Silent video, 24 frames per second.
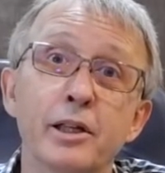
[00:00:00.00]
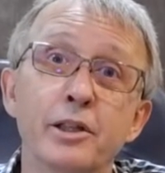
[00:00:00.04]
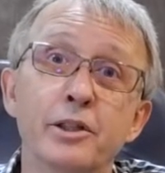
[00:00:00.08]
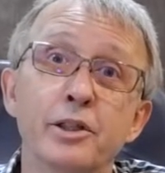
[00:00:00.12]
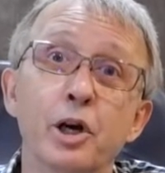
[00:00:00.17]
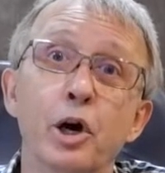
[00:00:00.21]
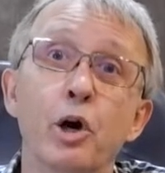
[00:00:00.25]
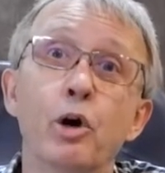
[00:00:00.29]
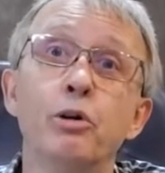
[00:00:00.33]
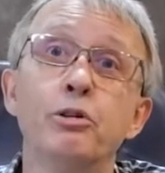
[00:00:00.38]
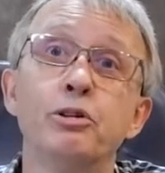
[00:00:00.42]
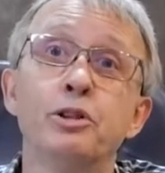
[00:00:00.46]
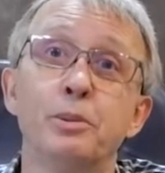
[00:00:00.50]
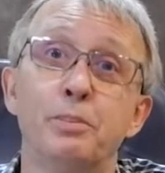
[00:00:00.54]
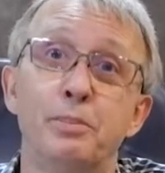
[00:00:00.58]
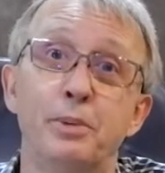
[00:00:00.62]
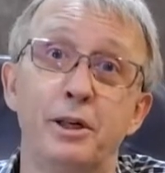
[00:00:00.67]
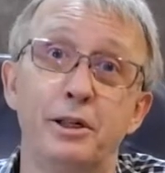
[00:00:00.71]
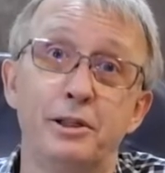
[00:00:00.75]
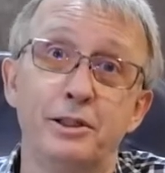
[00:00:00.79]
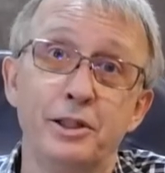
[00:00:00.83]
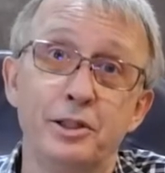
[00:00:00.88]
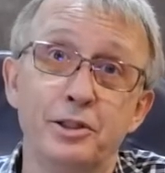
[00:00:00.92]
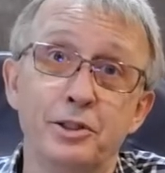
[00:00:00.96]
The outer
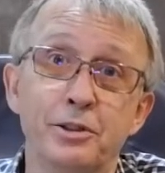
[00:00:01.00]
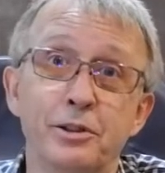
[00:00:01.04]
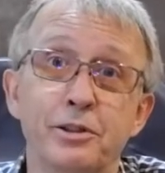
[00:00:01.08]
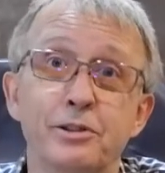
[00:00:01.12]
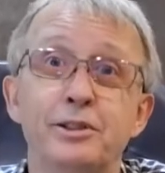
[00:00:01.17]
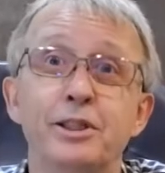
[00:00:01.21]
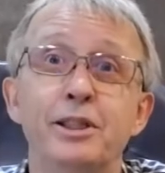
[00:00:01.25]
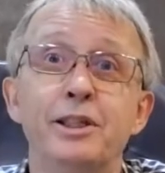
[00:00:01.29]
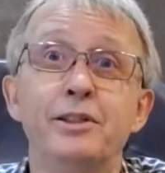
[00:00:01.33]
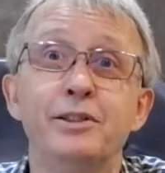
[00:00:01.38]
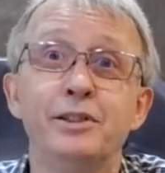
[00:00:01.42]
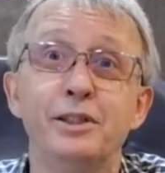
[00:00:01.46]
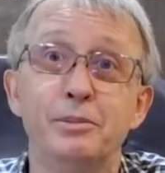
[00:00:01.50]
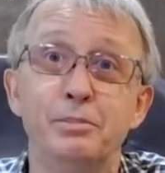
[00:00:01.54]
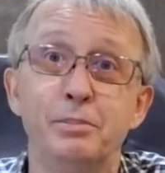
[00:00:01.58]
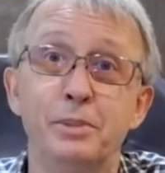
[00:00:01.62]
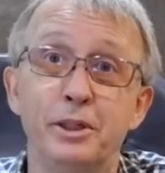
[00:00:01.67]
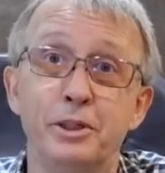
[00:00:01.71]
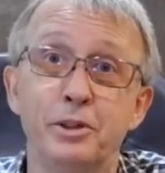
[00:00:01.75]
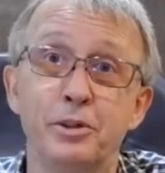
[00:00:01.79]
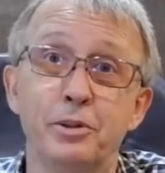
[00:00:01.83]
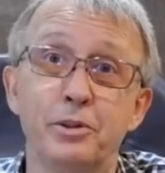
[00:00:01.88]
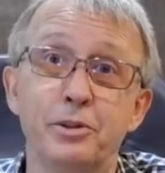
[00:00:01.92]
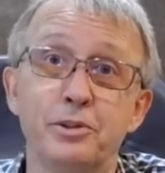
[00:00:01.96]
part is not heated
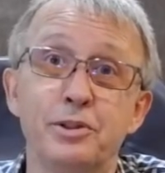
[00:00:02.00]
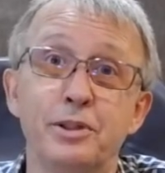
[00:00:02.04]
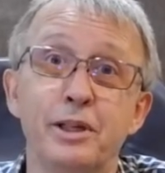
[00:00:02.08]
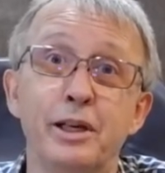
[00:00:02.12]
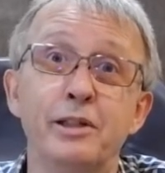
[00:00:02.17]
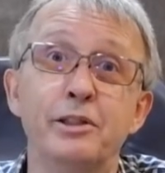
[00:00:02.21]
because the